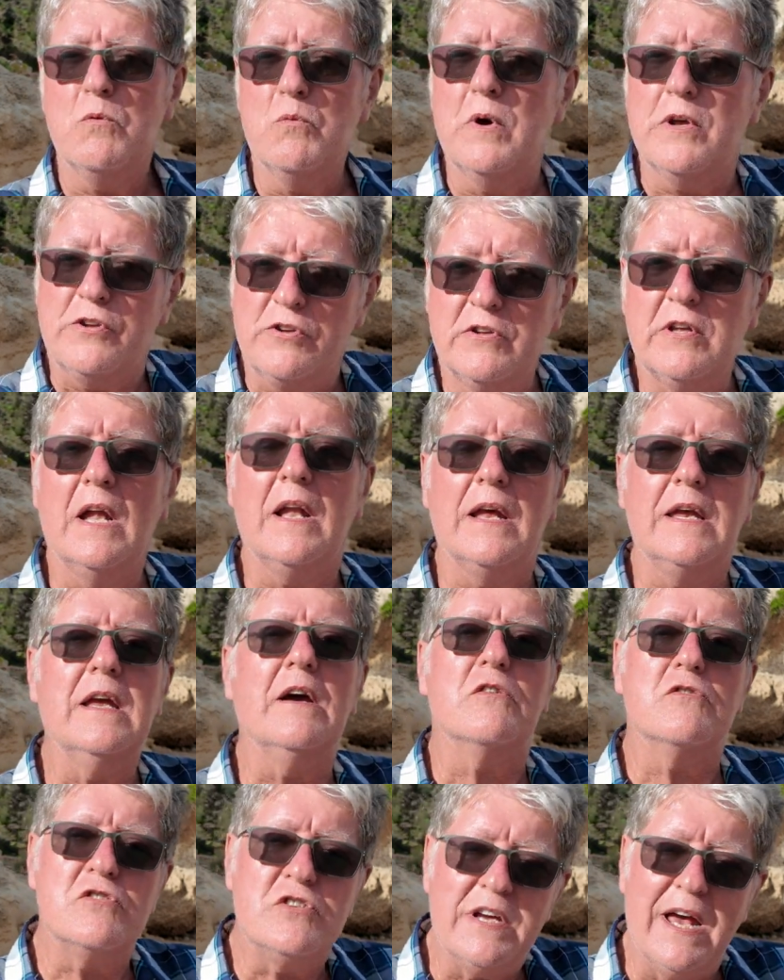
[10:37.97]
We're still a
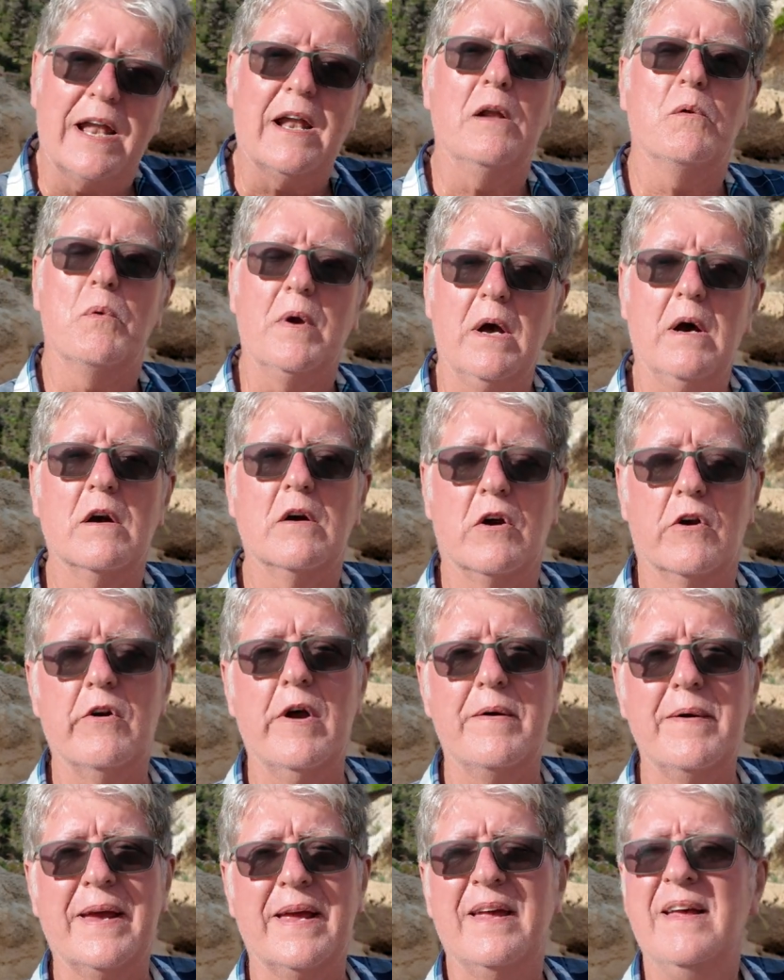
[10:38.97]
young channel, we are
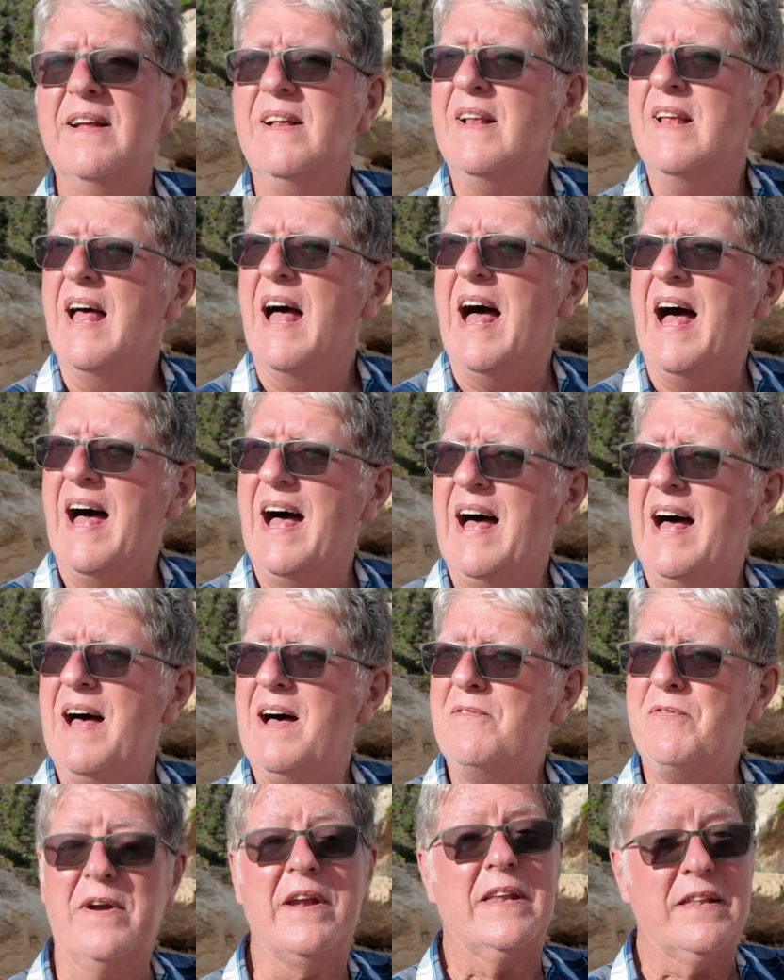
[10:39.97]
growing
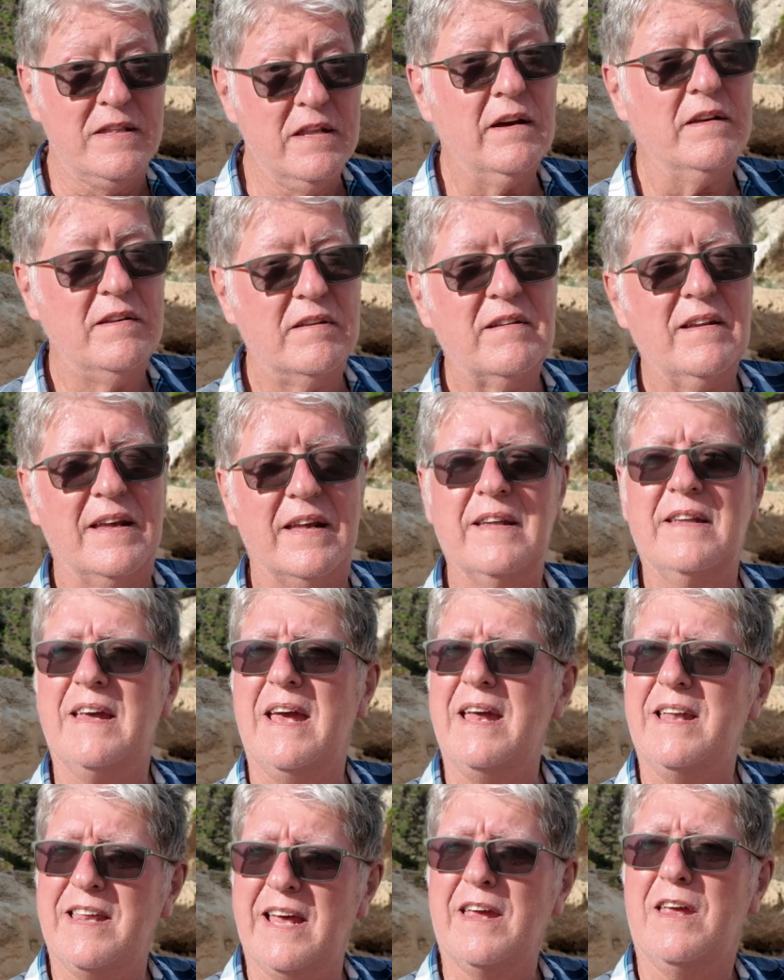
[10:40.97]
uh, very nicely
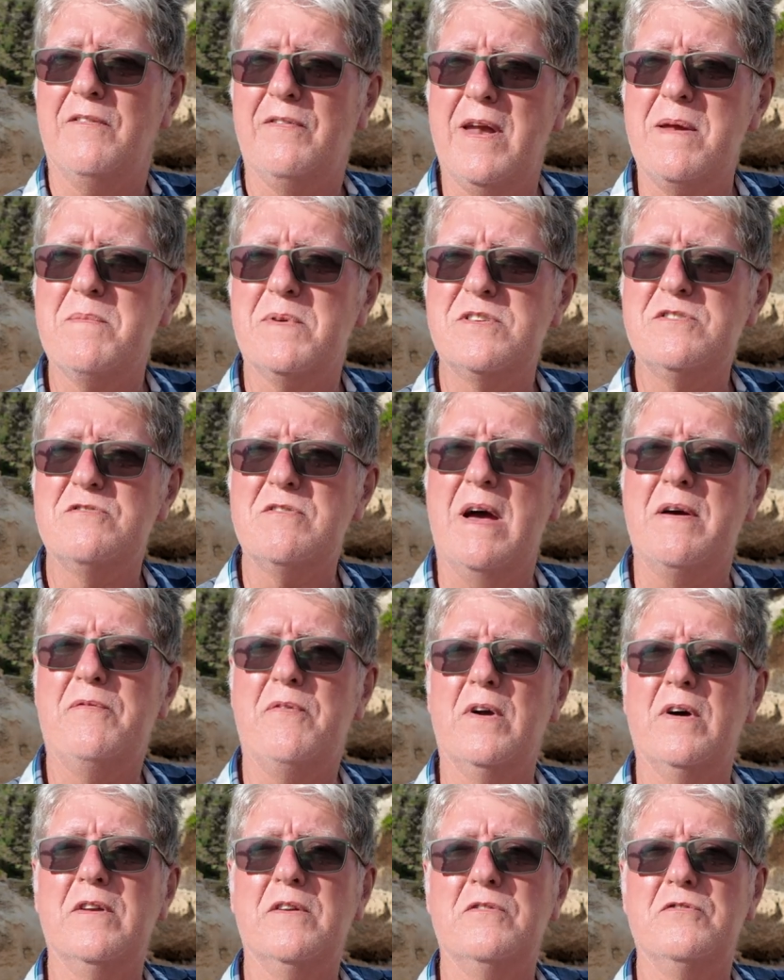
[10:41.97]
indeed. Thank you very much to
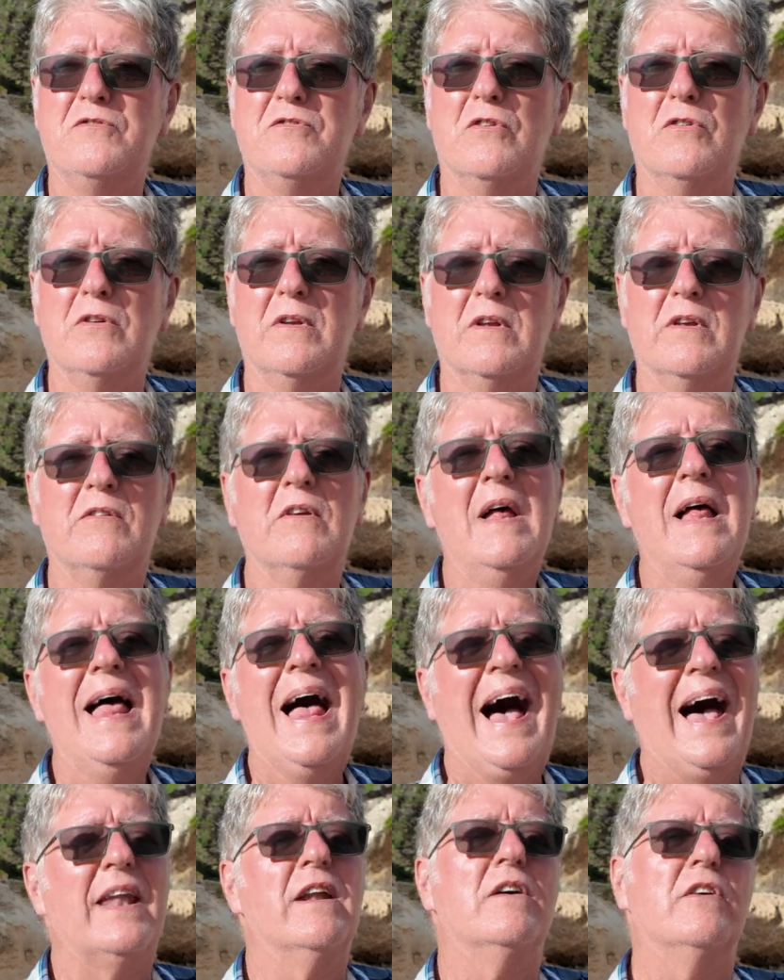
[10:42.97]
everyone who's joined us.
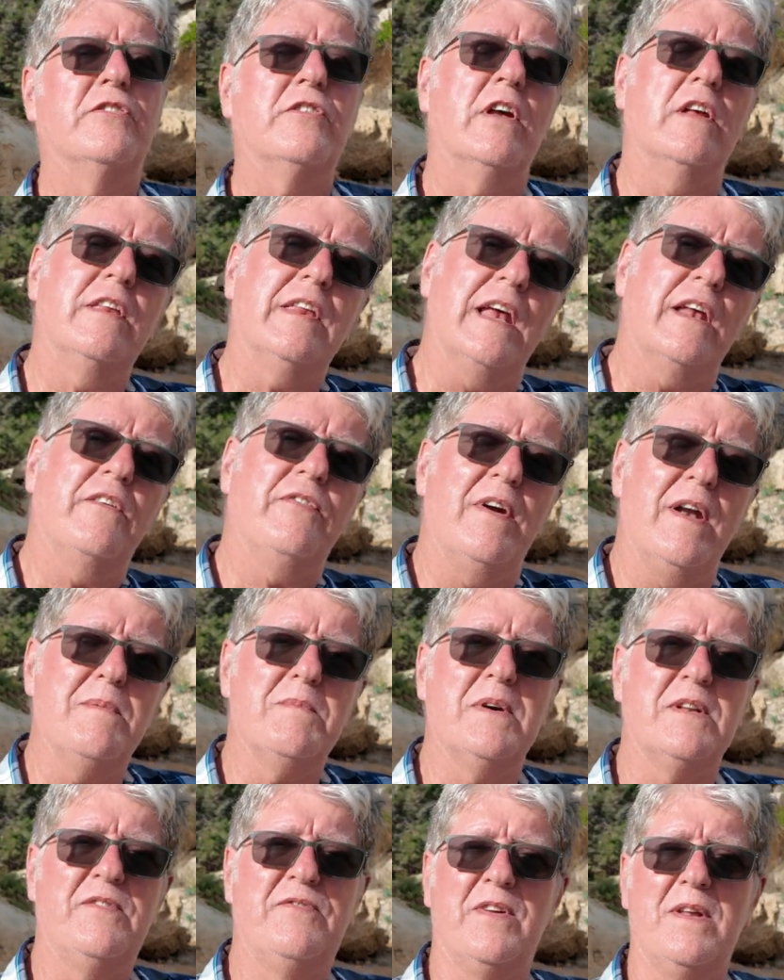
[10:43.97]
And also thanks
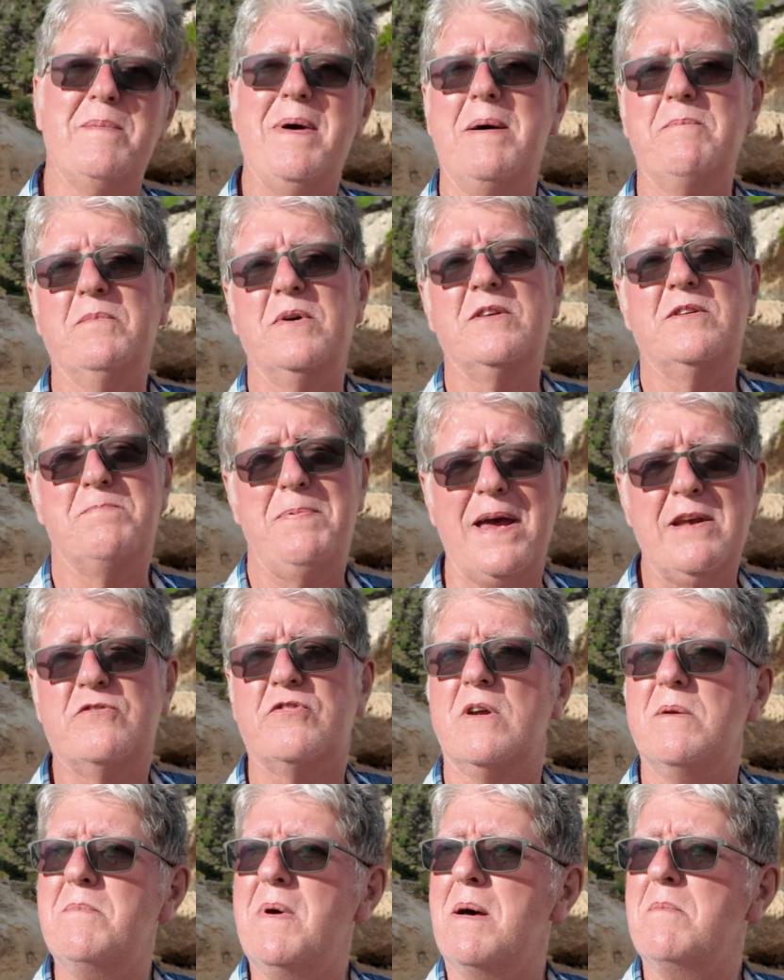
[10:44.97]
very much for the members,
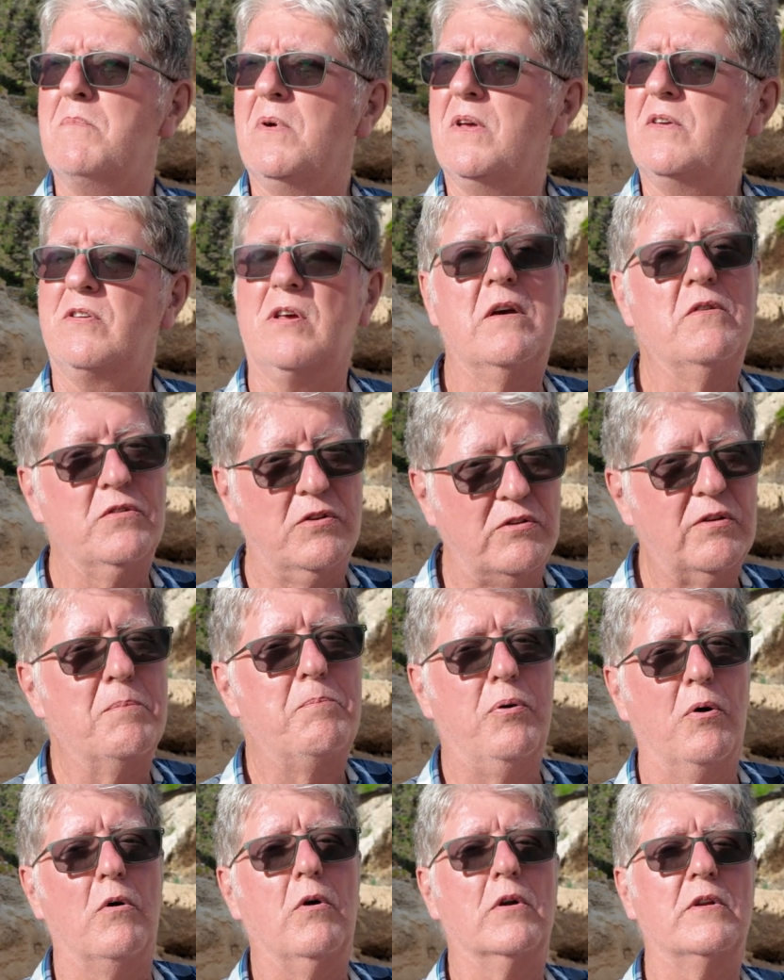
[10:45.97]
Patreon members who
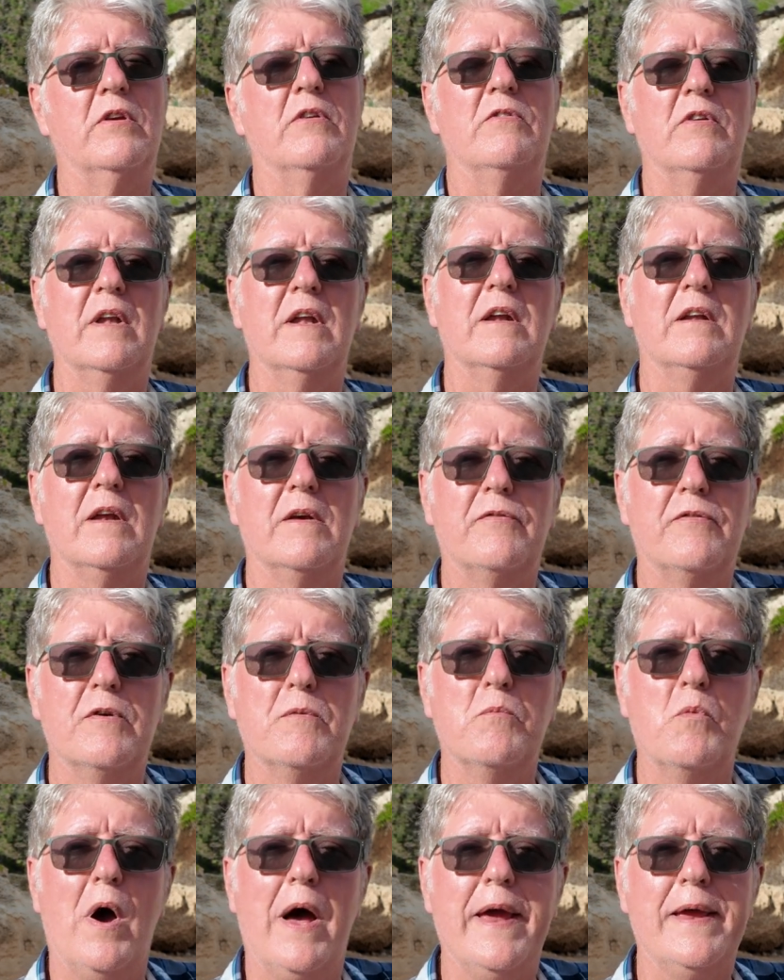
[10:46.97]
support us in a
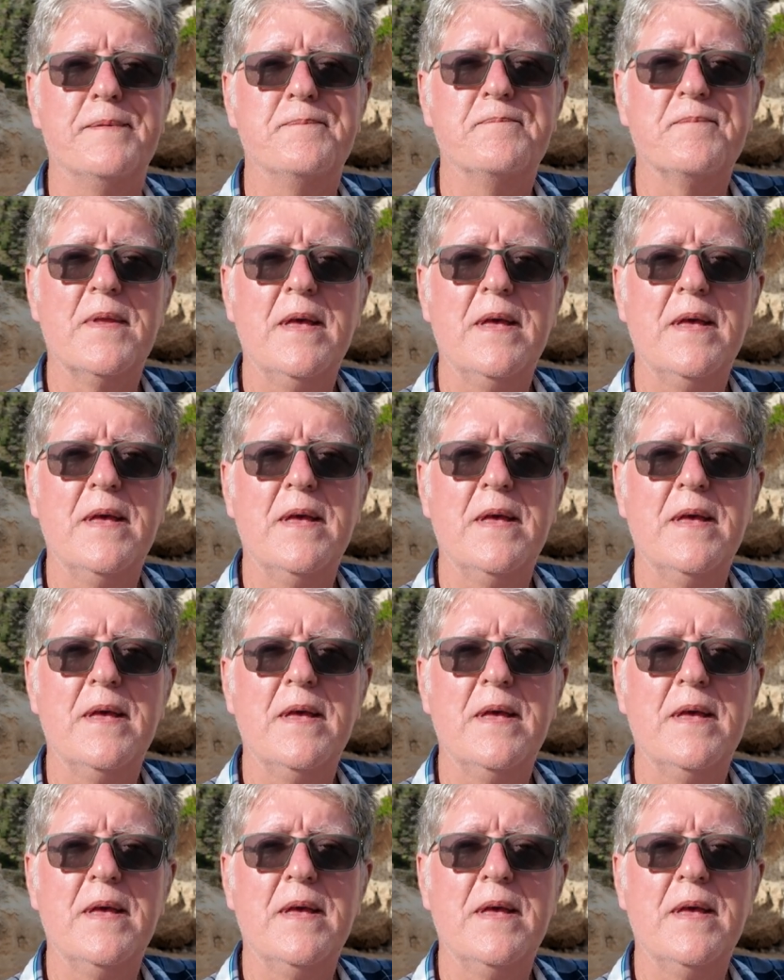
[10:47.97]
different way.